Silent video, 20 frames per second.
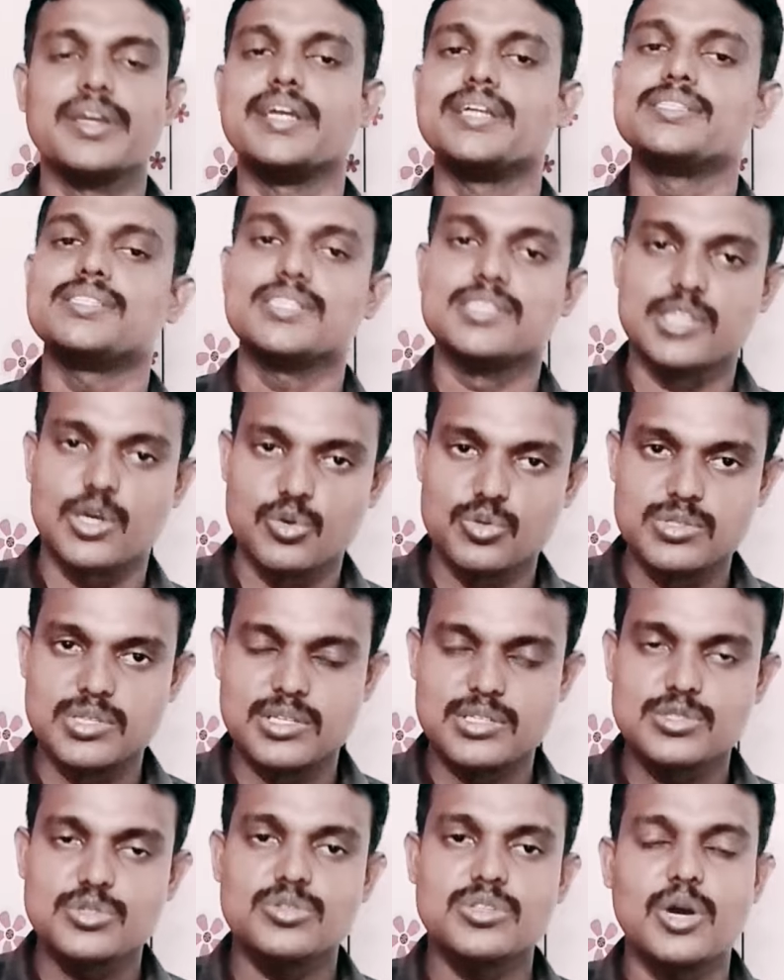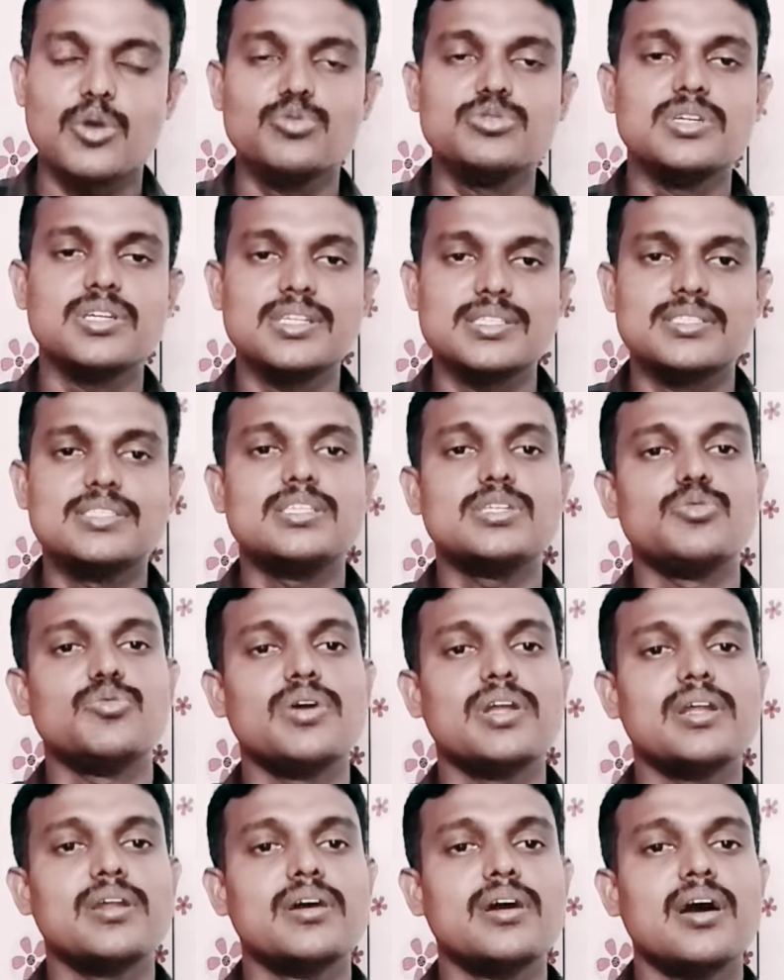It is 1000. So 1000 is
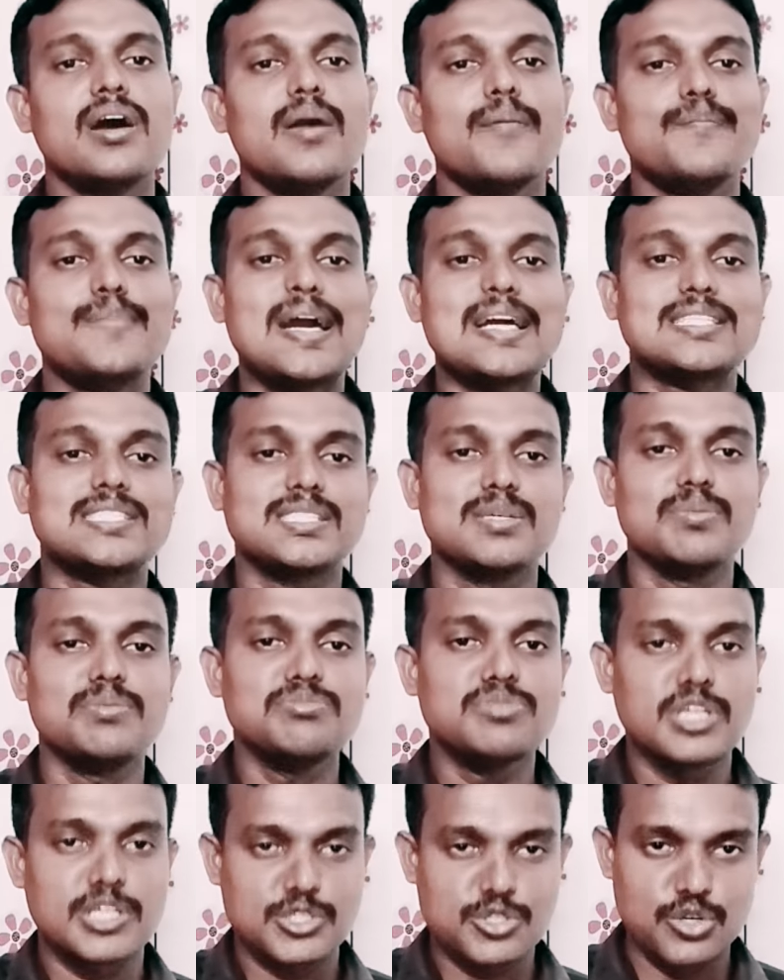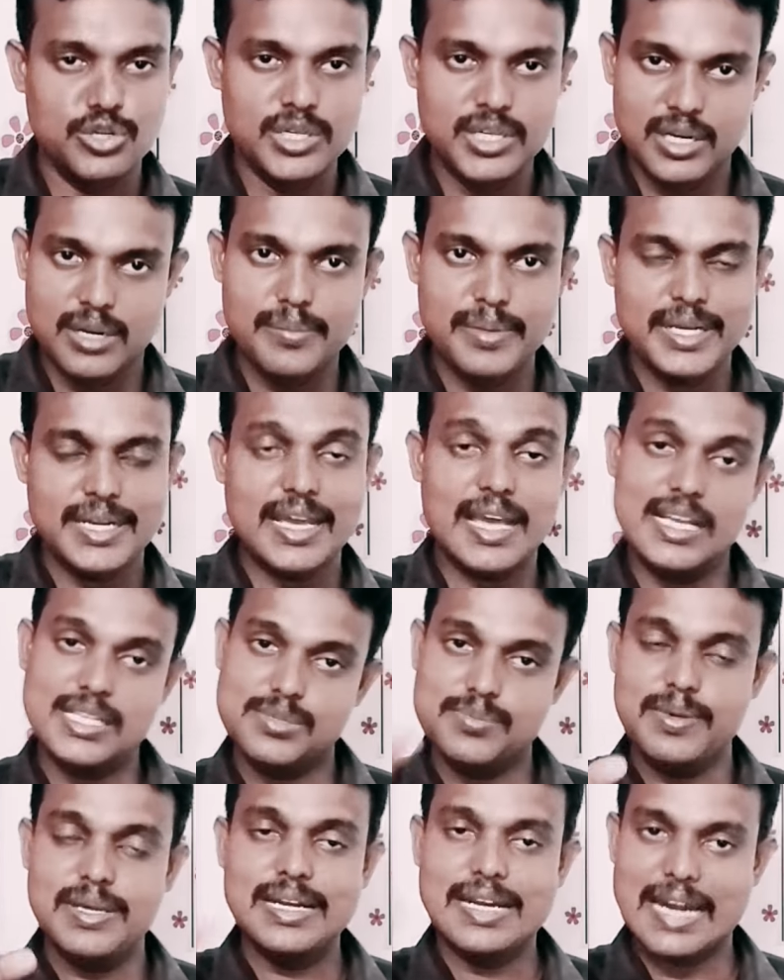your maximum threshold limit
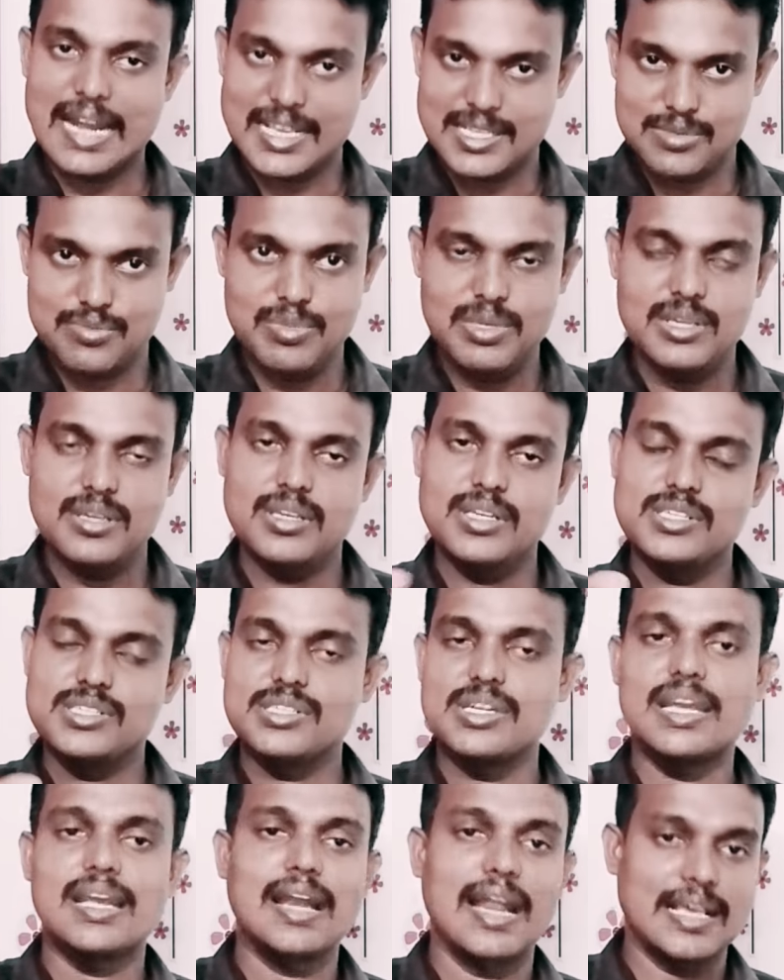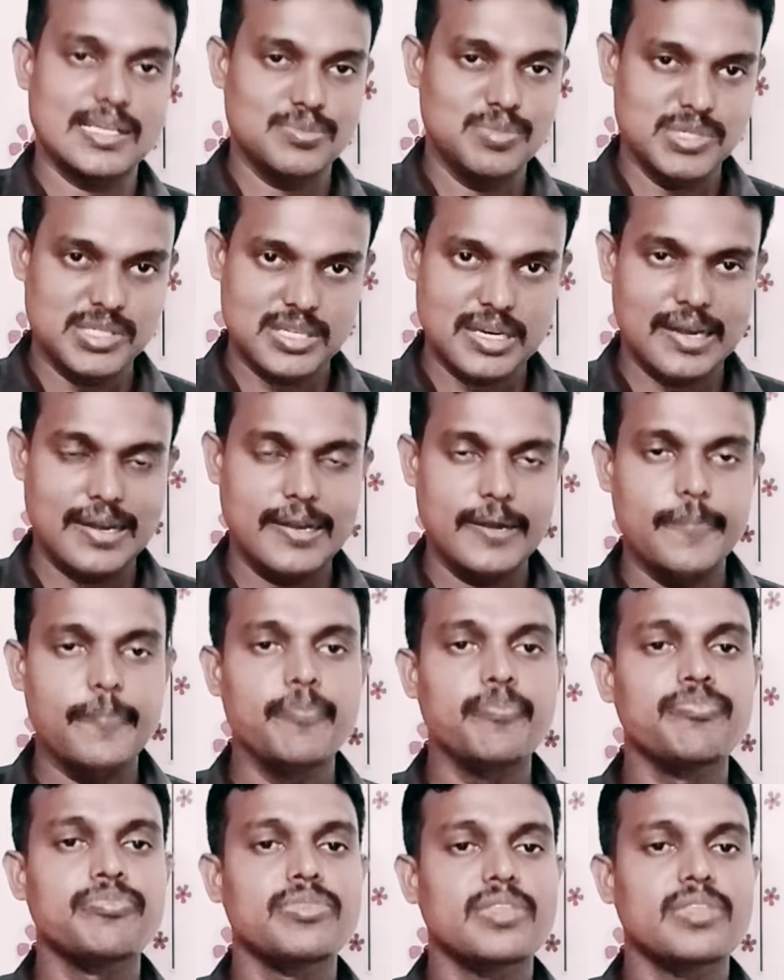as per class B, ISHRAE class B standard.